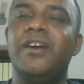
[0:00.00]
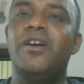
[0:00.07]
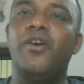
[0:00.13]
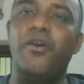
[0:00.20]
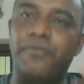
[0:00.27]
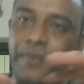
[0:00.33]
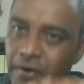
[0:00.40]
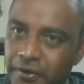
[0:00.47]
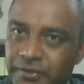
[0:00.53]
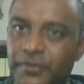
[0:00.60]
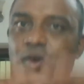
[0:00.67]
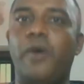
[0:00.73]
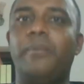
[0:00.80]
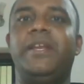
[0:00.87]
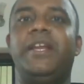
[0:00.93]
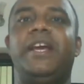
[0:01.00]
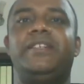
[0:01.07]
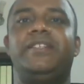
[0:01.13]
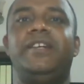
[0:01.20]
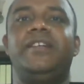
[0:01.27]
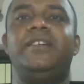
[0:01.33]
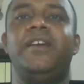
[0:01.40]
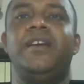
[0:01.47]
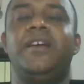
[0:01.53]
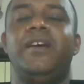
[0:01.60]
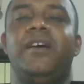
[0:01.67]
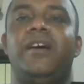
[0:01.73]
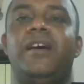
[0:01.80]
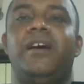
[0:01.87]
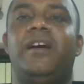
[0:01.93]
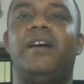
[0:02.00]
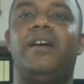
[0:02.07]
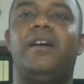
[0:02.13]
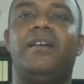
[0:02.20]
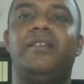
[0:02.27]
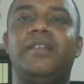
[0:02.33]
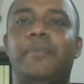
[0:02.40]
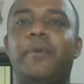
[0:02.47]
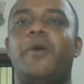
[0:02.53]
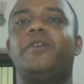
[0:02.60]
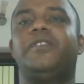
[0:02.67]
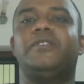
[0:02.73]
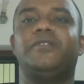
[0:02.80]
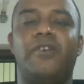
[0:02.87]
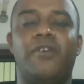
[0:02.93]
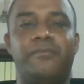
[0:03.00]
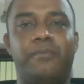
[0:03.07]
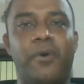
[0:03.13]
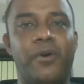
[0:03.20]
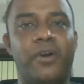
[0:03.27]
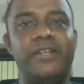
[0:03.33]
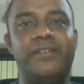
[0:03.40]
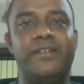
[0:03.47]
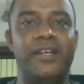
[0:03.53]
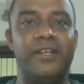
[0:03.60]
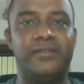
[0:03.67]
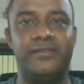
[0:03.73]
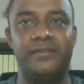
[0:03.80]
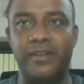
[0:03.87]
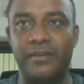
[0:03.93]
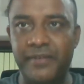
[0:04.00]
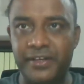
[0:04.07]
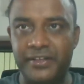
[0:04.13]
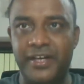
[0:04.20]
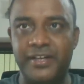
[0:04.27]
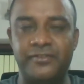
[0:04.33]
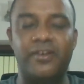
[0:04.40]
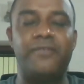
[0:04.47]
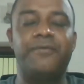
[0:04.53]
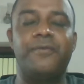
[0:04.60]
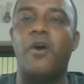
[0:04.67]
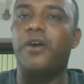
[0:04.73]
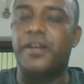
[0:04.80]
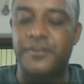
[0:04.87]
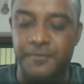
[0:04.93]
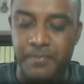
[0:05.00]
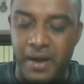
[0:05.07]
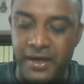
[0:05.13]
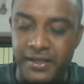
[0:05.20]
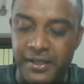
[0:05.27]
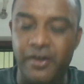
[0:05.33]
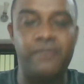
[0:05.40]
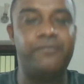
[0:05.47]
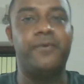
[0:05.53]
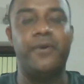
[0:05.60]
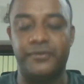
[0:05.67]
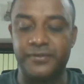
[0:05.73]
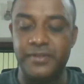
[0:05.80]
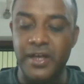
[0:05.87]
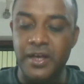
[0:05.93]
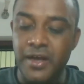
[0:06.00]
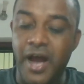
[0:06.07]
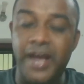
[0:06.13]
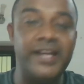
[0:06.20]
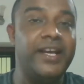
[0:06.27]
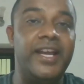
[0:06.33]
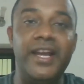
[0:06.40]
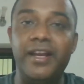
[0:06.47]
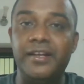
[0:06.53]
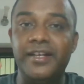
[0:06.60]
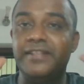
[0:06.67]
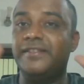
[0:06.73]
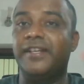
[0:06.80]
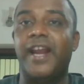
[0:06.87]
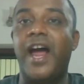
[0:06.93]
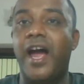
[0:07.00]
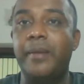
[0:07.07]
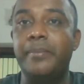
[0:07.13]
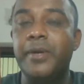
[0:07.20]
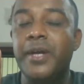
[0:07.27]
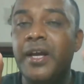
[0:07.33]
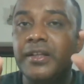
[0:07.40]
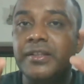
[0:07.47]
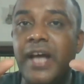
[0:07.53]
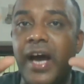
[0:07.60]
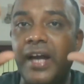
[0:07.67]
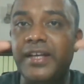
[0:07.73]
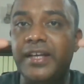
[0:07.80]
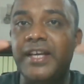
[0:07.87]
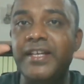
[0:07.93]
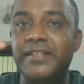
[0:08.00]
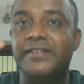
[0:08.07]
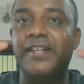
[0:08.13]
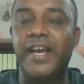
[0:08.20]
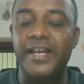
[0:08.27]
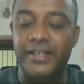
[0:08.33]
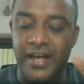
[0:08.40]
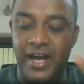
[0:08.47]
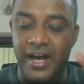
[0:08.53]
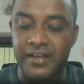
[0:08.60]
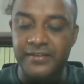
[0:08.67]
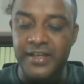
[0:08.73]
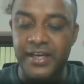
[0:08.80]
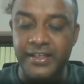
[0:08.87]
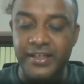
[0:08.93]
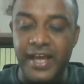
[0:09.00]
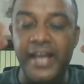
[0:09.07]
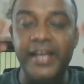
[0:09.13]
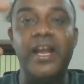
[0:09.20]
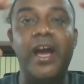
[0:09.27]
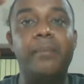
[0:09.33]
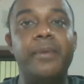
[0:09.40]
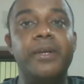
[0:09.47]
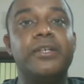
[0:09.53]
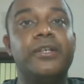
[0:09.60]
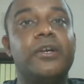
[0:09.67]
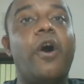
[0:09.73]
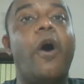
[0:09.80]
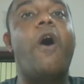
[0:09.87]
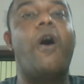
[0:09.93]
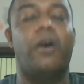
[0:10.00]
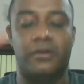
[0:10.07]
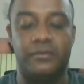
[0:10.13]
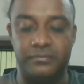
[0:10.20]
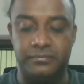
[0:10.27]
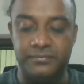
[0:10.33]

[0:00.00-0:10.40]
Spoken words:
of course, dominated the process of policies, the visions of Congress Party, of course. And he described that insight as a dynamic core.